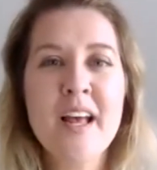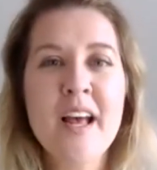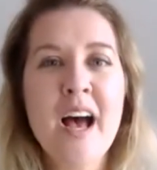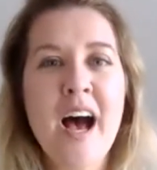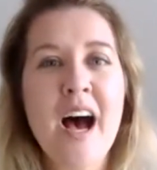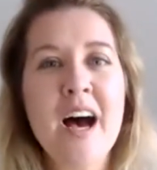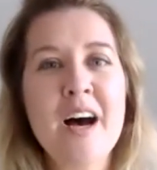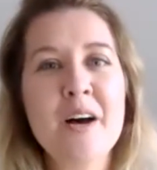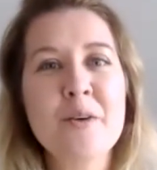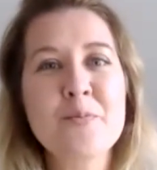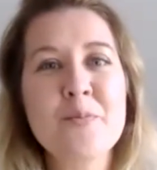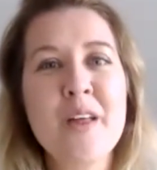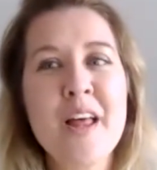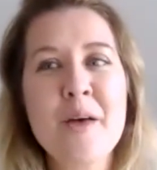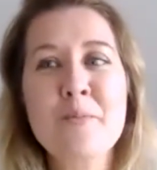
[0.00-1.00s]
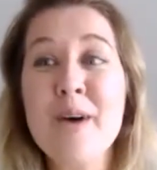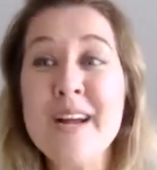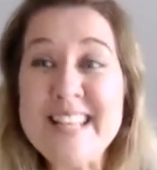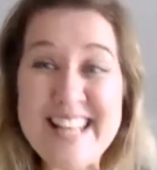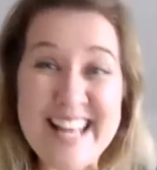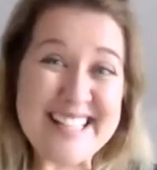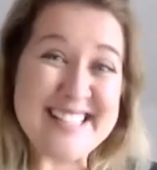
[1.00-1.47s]
My
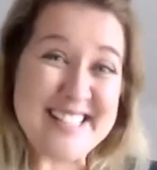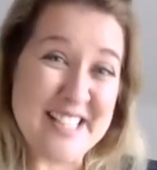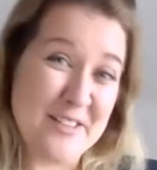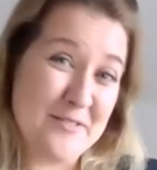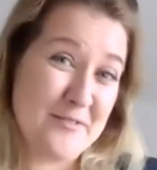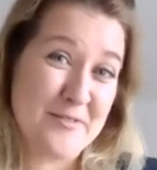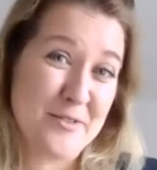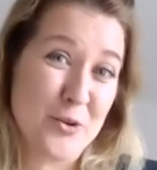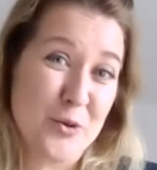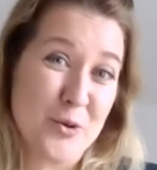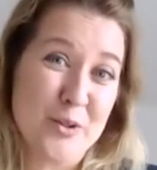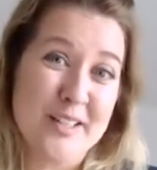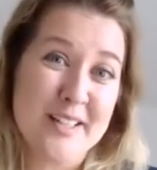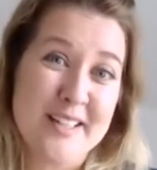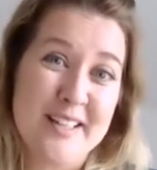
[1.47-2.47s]
next tip for